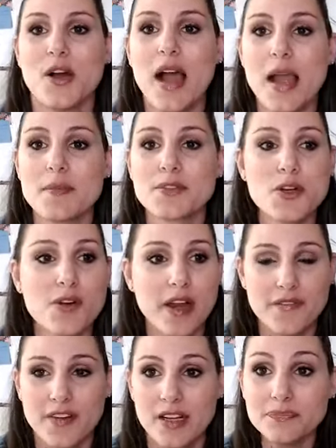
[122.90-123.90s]
I'm so
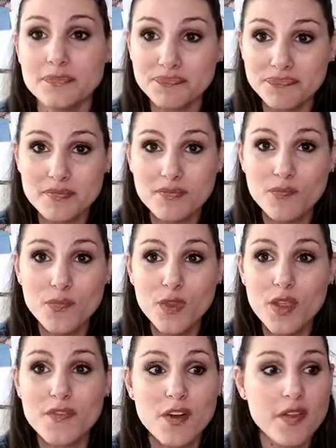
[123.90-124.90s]
grateful
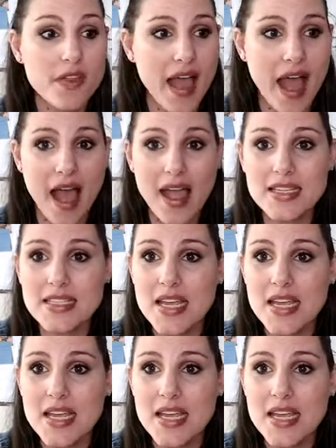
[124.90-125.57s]
for that.